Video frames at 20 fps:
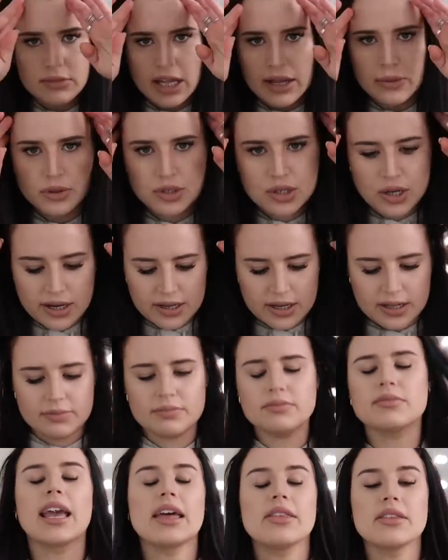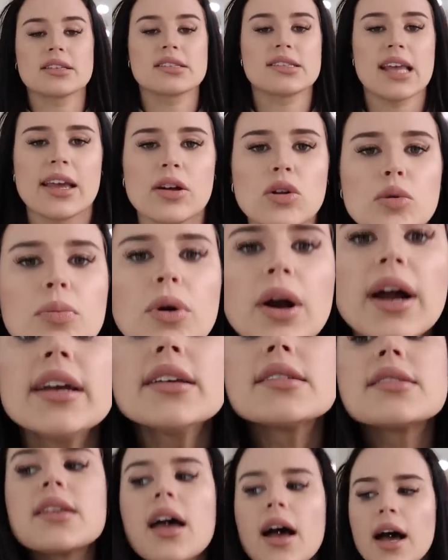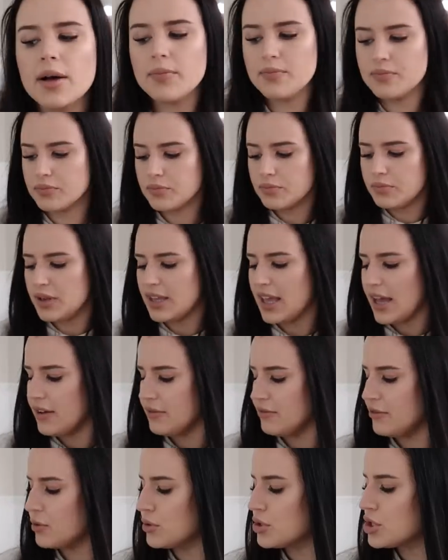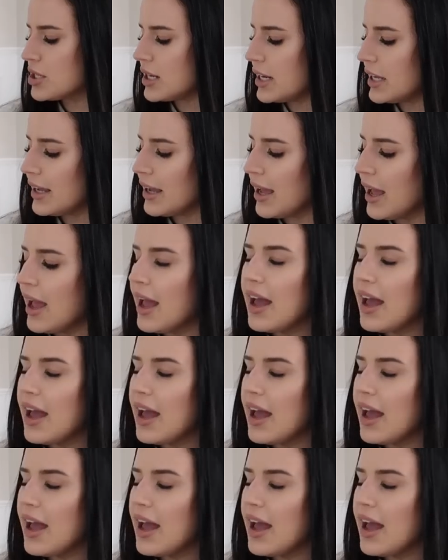I was trying to get the sale price, but yeah, unfortunately